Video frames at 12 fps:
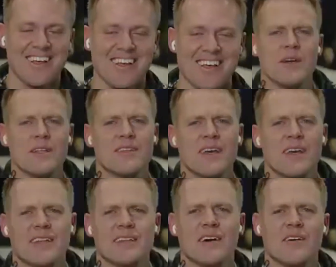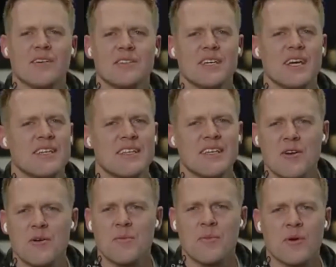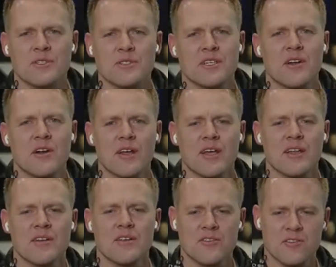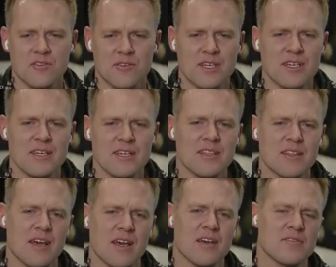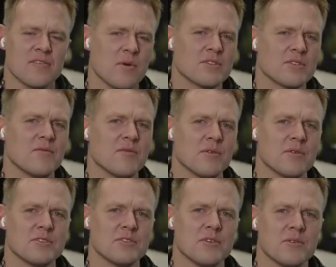What technology, idea, or person in our industry has most influenced you?